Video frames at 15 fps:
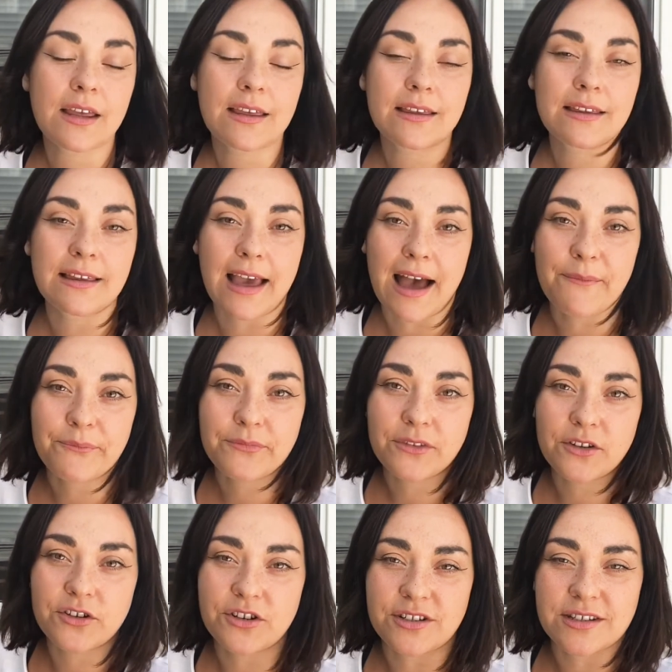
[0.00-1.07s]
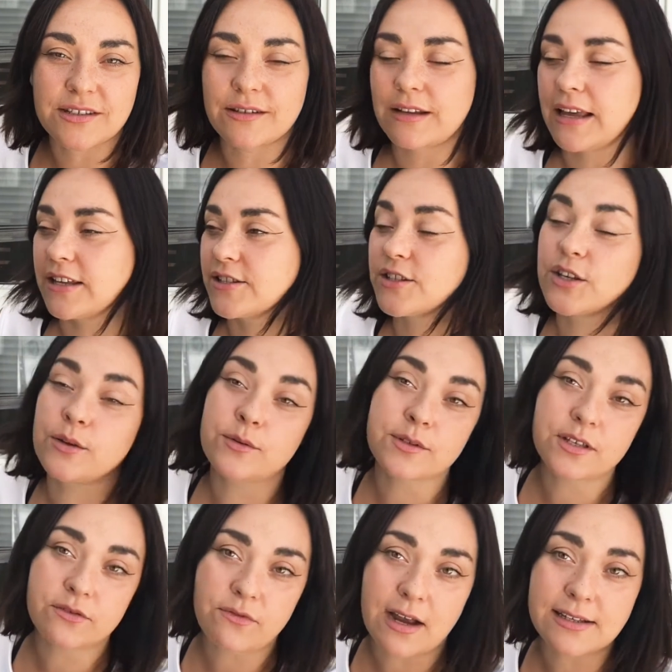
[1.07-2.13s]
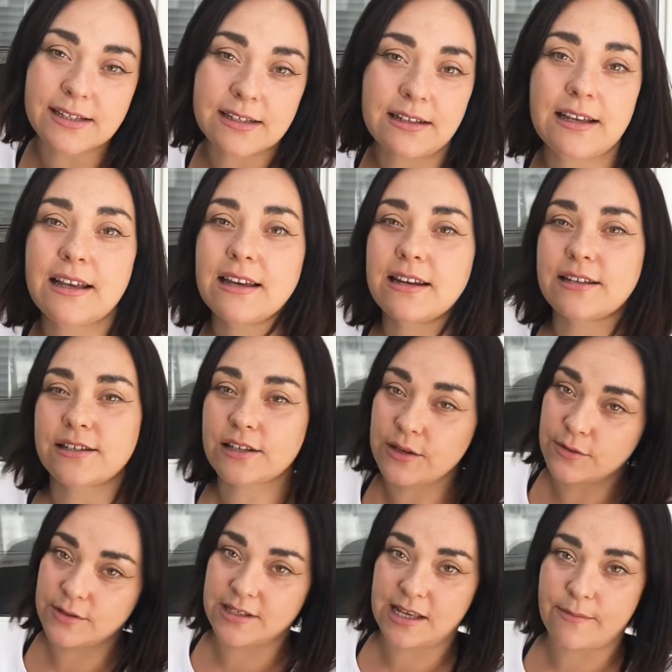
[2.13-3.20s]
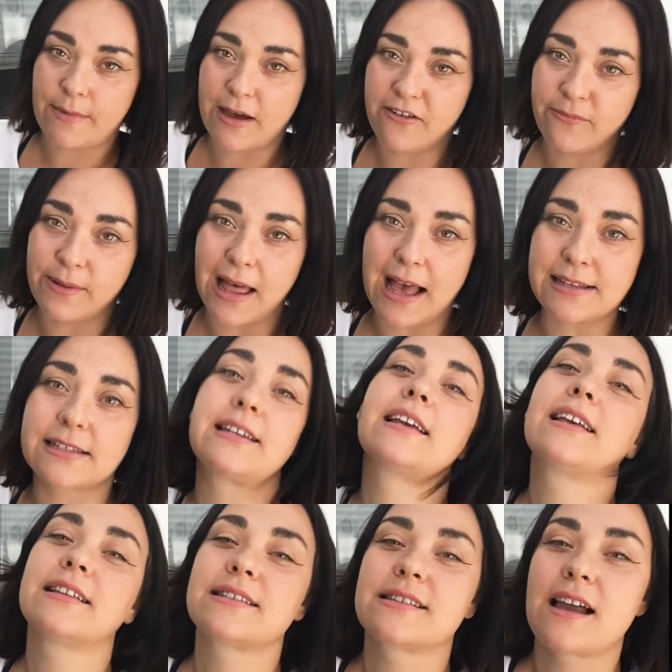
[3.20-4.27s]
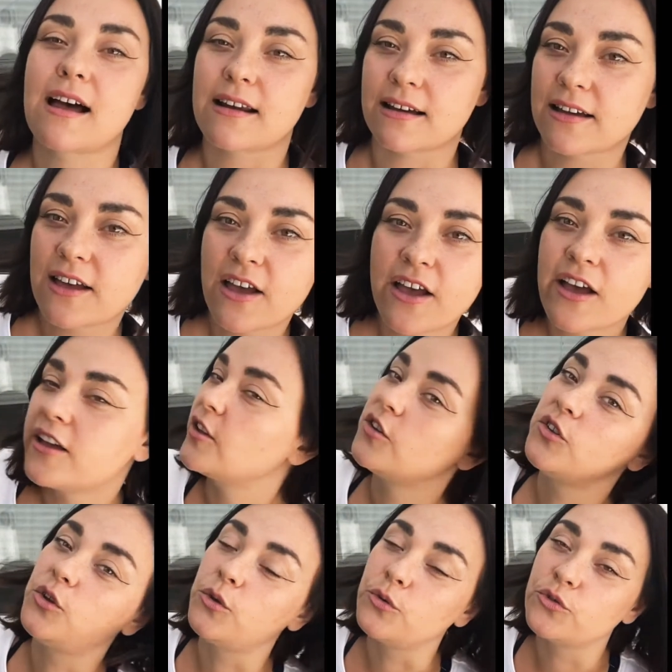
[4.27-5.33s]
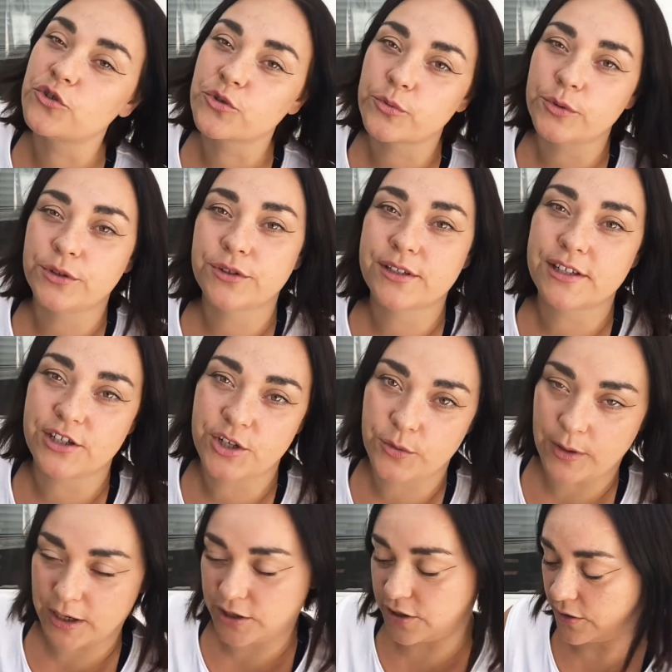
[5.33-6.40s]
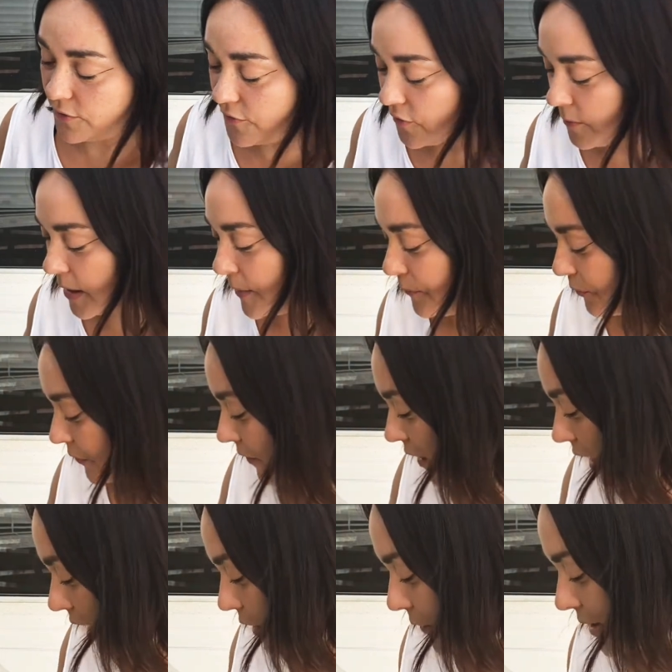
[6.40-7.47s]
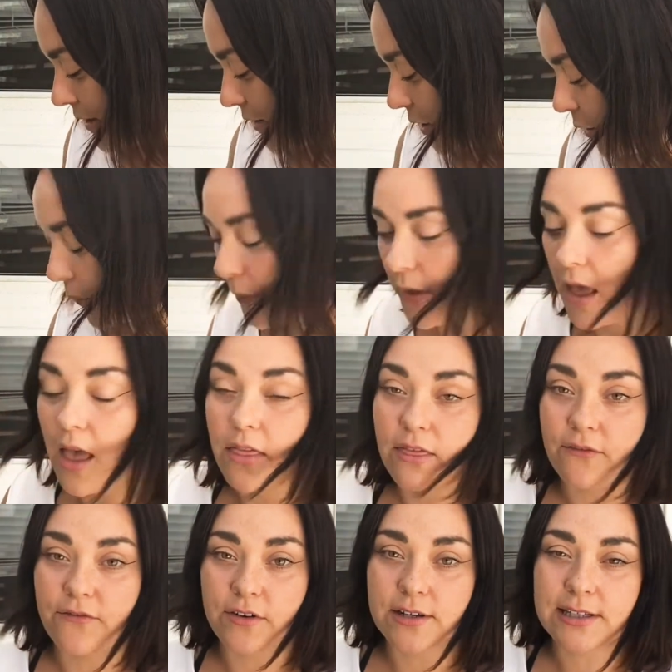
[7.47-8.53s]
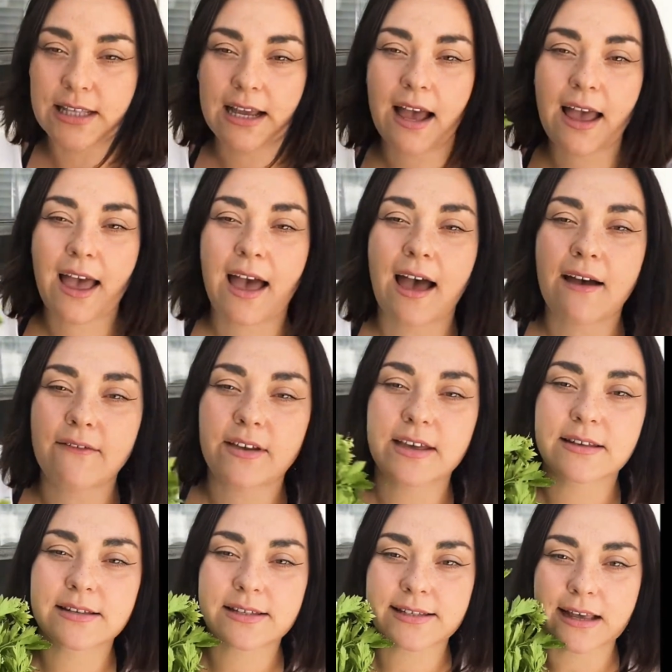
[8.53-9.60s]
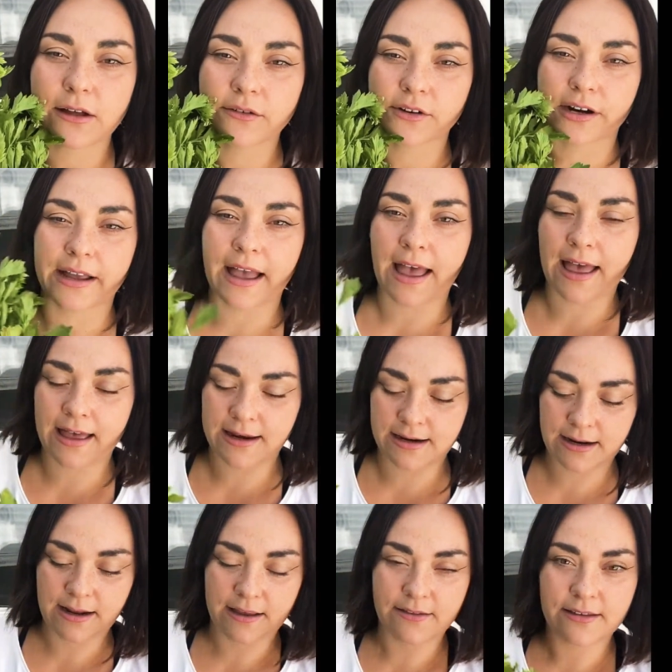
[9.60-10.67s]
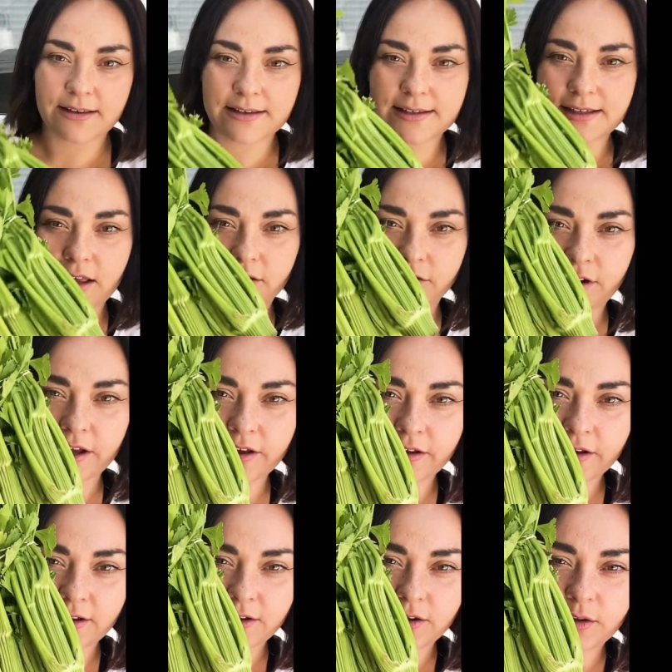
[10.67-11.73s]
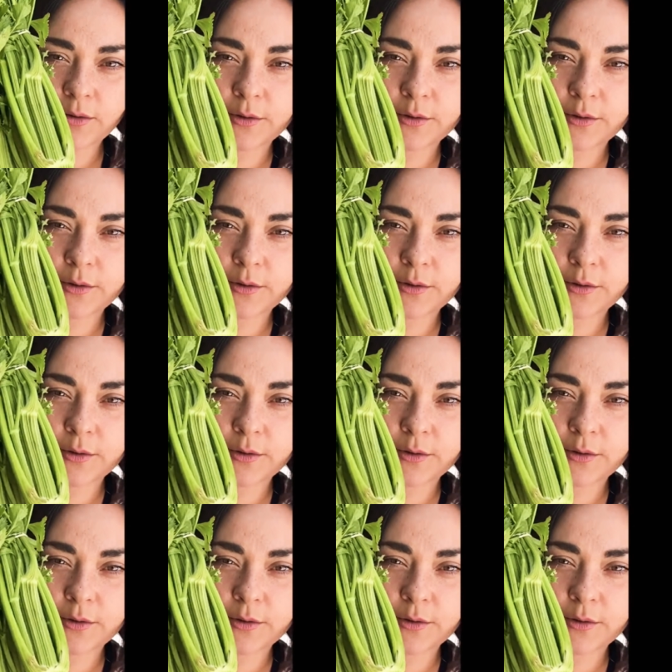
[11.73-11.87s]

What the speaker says: Yeah, just excuse the rustling and excuse the amount of plastic. It's not a usual situation for me. Anyway, so the first thing I have is celery, and this celery, you will